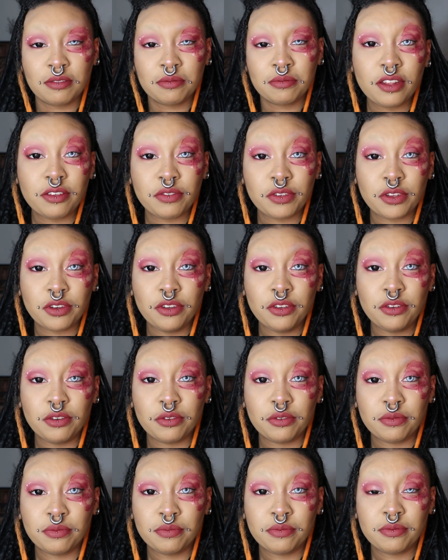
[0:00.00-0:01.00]
And if you
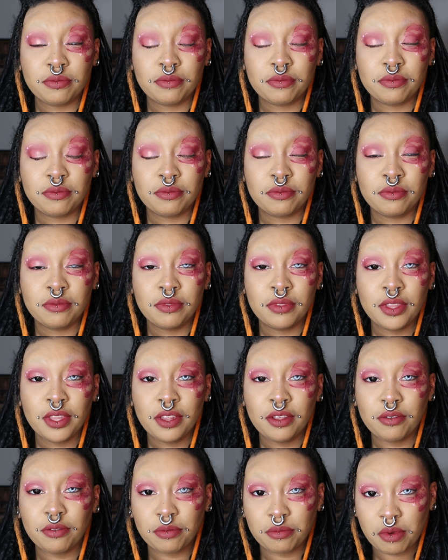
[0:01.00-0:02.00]
do,
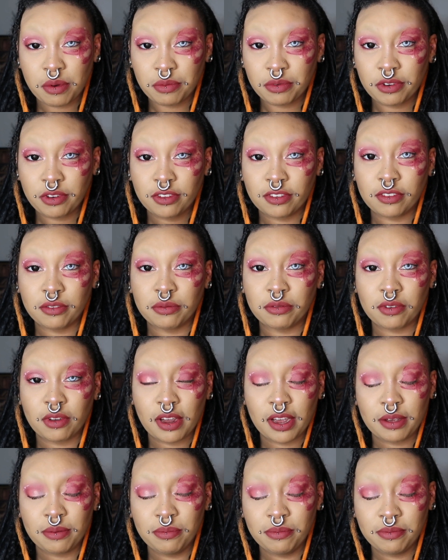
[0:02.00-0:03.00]
remember to
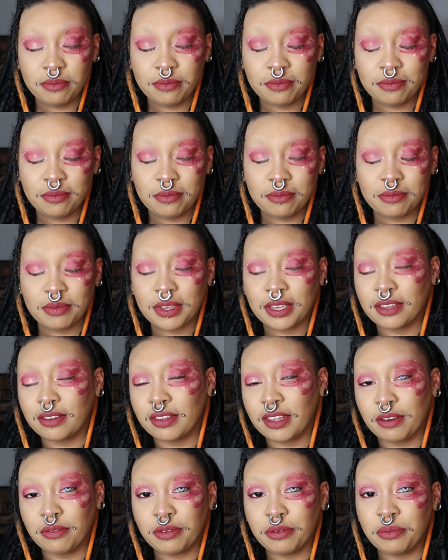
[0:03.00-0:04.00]
subscribe,
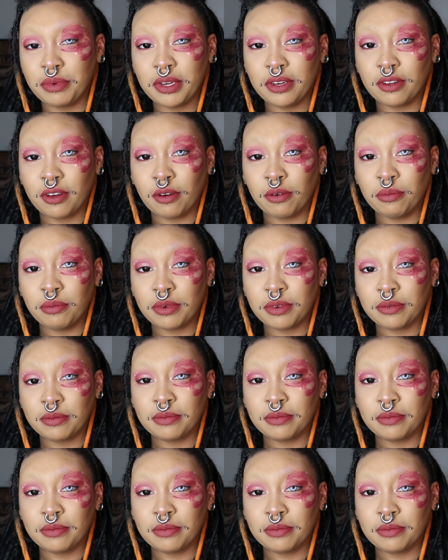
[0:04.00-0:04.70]
because that would be dope.